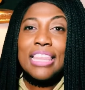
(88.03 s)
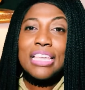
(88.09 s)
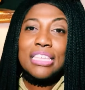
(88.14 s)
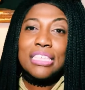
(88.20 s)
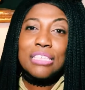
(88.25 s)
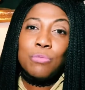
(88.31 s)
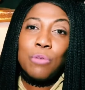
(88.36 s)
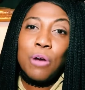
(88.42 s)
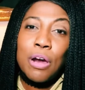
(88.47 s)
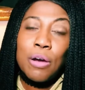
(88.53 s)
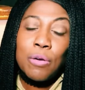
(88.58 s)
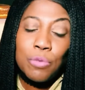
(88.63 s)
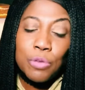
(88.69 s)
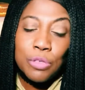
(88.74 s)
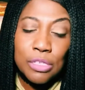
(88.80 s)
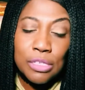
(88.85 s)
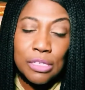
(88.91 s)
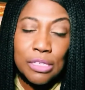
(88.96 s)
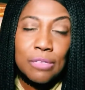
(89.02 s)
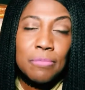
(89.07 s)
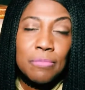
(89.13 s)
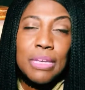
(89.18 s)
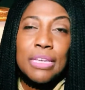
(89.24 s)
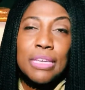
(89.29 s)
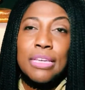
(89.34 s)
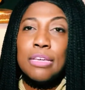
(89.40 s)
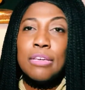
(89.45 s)
this word will still
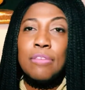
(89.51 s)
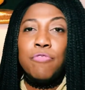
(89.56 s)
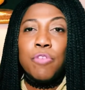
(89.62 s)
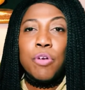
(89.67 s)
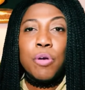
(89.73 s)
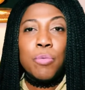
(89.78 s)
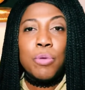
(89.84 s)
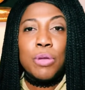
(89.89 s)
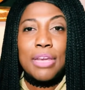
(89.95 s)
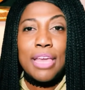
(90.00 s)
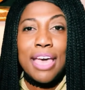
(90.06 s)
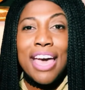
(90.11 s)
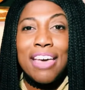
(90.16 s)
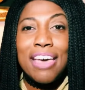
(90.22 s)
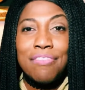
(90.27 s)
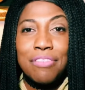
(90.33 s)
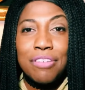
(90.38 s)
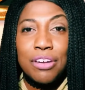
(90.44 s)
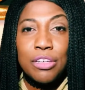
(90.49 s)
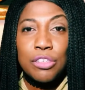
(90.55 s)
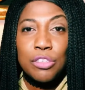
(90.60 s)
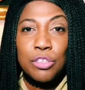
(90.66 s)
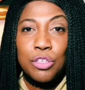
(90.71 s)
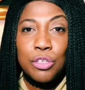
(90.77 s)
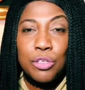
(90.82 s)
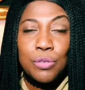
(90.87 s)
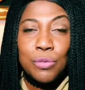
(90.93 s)
be good for whenever
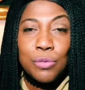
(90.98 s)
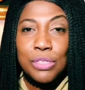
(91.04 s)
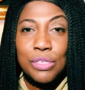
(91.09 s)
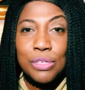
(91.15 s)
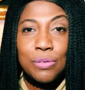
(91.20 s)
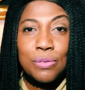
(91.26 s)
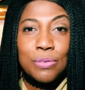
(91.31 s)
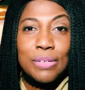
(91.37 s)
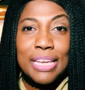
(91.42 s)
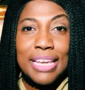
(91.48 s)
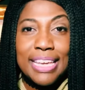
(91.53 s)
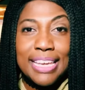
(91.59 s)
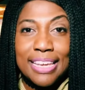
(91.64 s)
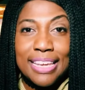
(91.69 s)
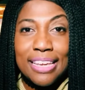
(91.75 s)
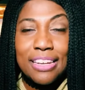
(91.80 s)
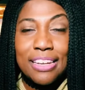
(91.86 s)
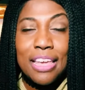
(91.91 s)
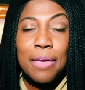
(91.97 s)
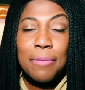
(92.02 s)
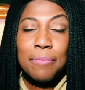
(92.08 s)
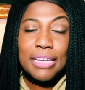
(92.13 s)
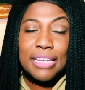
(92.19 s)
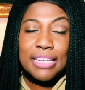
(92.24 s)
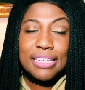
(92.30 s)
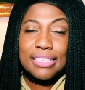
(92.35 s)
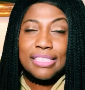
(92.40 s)
you tune in
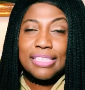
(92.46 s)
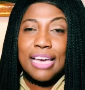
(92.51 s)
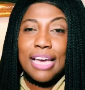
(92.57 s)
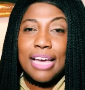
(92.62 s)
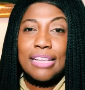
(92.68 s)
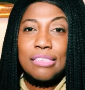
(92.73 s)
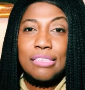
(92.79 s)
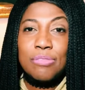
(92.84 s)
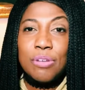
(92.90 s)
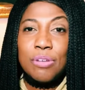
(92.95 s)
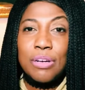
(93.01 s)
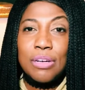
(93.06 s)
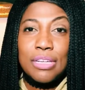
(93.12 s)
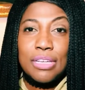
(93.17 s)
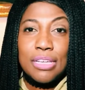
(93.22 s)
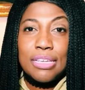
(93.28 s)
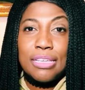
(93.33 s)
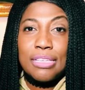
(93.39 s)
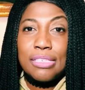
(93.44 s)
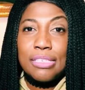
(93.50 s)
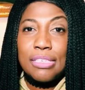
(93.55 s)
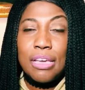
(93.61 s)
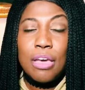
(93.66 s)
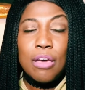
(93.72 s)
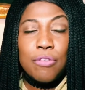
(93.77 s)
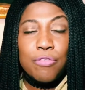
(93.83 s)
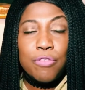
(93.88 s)
because God's word is
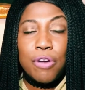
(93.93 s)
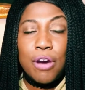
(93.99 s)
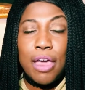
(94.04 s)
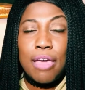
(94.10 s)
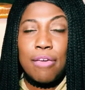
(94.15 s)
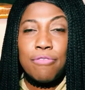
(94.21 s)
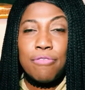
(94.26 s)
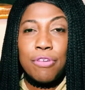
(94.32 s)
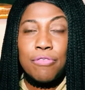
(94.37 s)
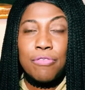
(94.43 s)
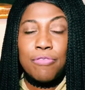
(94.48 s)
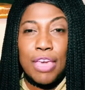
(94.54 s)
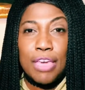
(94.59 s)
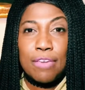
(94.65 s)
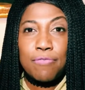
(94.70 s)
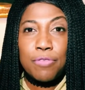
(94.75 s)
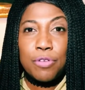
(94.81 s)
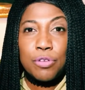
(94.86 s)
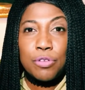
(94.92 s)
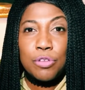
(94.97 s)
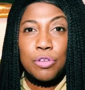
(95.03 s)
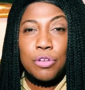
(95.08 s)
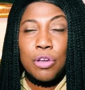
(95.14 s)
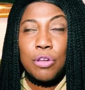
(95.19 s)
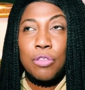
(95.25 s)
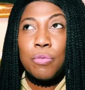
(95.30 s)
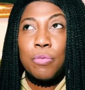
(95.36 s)
forever faithful.
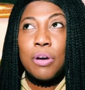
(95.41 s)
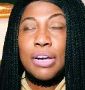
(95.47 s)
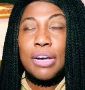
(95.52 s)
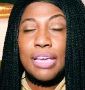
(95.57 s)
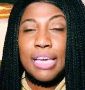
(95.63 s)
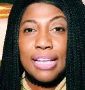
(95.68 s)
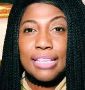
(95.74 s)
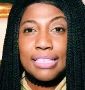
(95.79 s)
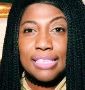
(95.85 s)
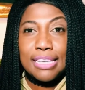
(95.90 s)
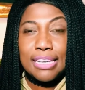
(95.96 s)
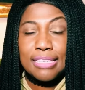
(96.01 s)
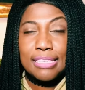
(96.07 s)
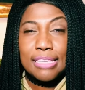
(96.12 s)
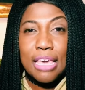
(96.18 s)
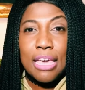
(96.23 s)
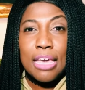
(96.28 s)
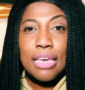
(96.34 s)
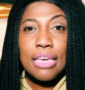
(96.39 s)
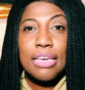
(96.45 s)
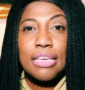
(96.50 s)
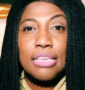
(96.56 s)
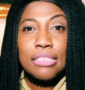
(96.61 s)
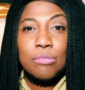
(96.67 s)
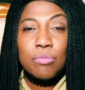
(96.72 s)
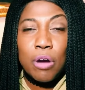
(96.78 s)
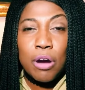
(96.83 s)
You know, the word of God says,
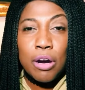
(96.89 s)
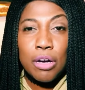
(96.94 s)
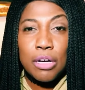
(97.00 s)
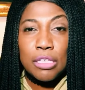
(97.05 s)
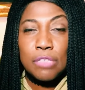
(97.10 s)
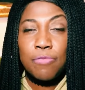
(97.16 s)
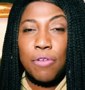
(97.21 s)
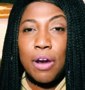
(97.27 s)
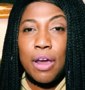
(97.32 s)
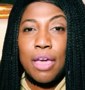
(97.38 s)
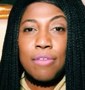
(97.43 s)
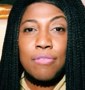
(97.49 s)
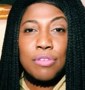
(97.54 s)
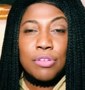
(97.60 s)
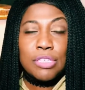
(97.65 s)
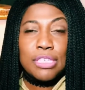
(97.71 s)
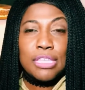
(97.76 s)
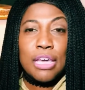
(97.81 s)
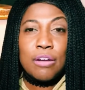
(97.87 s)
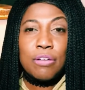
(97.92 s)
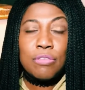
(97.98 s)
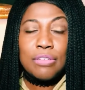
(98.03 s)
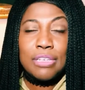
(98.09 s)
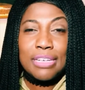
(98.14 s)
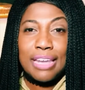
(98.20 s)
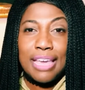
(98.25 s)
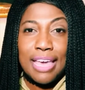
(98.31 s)
his word is forever
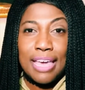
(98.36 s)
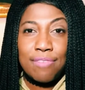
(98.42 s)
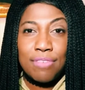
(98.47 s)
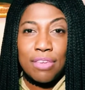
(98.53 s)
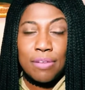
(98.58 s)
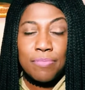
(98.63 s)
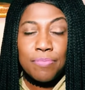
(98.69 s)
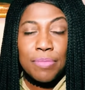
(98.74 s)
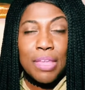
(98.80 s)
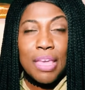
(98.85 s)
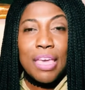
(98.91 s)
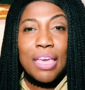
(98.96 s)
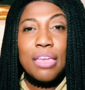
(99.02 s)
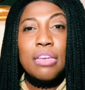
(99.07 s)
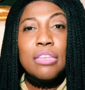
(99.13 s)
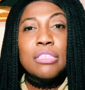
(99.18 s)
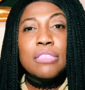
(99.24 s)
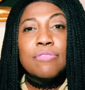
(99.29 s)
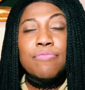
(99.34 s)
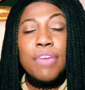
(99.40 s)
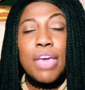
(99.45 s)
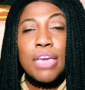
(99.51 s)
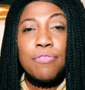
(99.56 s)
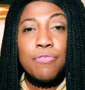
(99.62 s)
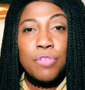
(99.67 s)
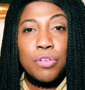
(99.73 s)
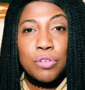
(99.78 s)
settled in heaven and his
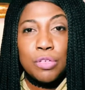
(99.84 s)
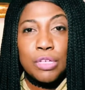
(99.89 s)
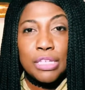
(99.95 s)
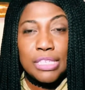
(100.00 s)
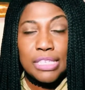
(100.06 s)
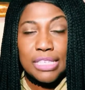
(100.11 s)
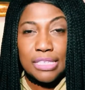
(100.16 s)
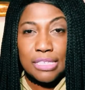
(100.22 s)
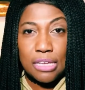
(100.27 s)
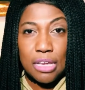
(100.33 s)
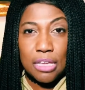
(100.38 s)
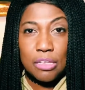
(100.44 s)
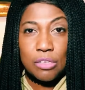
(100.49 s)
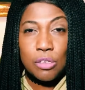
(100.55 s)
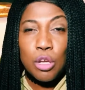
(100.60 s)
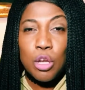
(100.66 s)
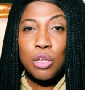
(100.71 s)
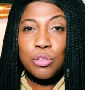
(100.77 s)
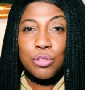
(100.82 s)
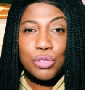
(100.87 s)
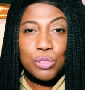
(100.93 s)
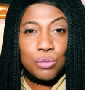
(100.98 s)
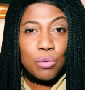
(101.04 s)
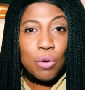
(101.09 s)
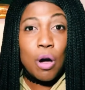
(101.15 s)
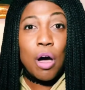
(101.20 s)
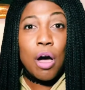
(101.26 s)
faithfulness is unbelievable
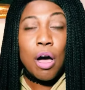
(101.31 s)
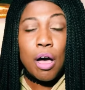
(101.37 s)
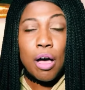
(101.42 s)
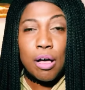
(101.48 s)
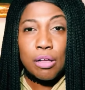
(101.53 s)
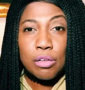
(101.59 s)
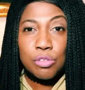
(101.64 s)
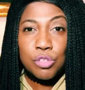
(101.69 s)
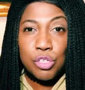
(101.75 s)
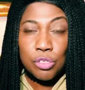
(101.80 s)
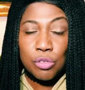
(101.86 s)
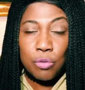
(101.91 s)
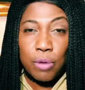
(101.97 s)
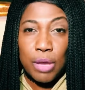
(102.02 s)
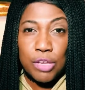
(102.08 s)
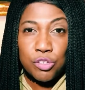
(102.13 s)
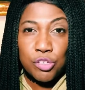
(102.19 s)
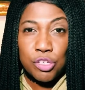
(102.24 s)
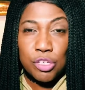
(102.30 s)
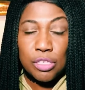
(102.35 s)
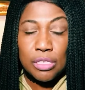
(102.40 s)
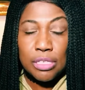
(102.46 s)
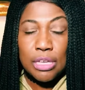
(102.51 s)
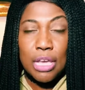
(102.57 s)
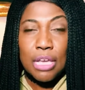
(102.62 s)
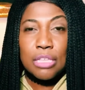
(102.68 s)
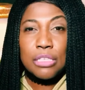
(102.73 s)
to all
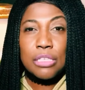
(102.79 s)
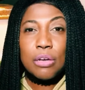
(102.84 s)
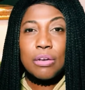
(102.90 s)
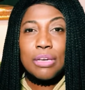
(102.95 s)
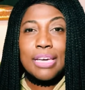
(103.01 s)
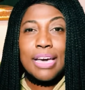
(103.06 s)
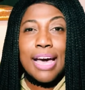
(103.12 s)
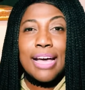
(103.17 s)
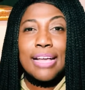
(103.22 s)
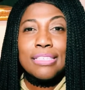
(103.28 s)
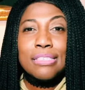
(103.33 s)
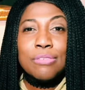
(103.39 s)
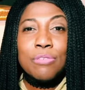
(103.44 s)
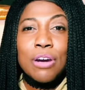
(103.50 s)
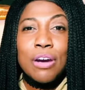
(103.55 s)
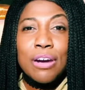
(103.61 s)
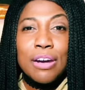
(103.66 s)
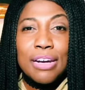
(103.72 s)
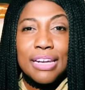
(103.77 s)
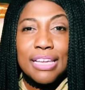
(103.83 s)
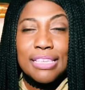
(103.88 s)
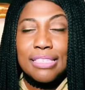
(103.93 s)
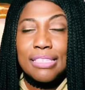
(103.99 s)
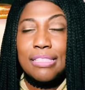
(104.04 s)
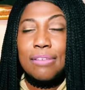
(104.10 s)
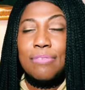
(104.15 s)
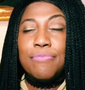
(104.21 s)
generations. So God's word
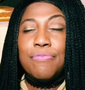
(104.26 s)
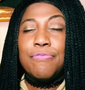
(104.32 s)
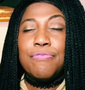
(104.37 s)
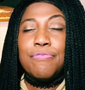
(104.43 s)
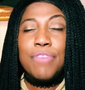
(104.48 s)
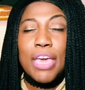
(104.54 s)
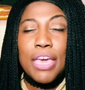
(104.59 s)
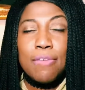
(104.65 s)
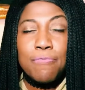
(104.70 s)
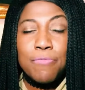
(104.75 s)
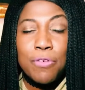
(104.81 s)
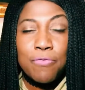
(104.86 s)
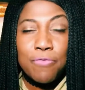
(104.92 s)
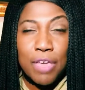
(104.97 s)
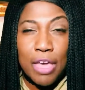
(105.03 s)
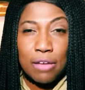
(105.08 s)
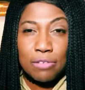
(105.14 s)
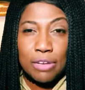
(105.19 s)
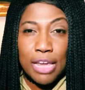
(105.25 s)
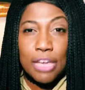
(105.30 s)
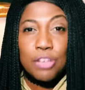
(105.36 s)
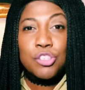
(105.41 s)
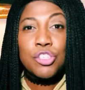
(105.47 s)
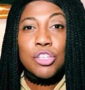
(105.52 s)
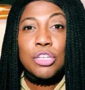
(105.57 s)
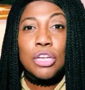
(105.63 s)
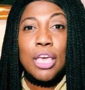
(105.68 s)
is the faithful
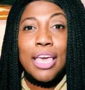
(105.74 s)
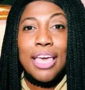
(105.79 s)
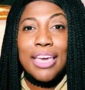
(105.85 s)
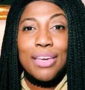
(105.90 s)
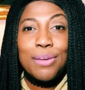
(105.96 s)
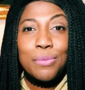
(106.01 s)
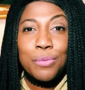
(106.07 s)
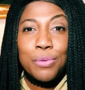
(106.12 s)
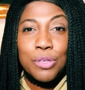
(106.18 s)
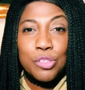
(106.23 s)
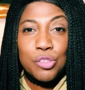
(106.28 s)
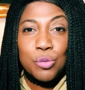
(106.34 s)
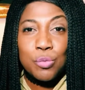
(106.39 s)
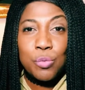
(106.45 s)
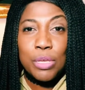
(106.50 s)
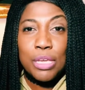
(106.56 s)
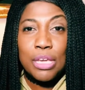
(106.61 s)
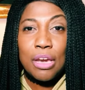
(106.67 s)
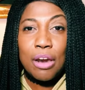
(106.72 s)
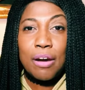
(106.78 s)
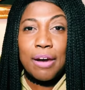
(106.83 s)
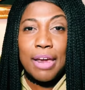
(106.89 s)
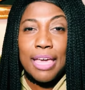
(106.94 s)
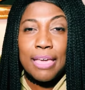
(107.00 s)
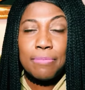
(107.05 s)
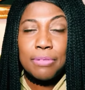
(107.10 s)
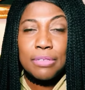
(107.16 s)
foundation in which we are
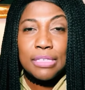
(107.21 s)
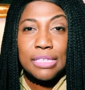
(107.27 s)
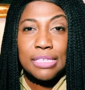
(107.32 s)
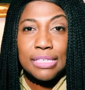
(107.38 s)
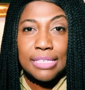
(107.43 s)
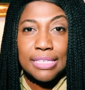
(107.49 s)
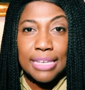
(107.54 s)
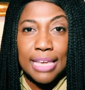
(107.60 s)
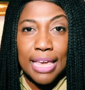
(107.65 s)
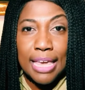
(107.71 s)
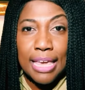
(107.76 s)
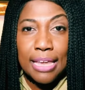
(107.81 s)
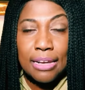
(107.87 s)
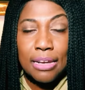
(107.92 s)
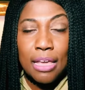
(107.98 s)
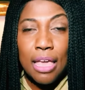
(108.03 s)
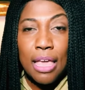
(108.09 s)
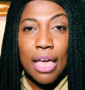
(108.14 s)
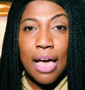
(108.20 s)
able to stand.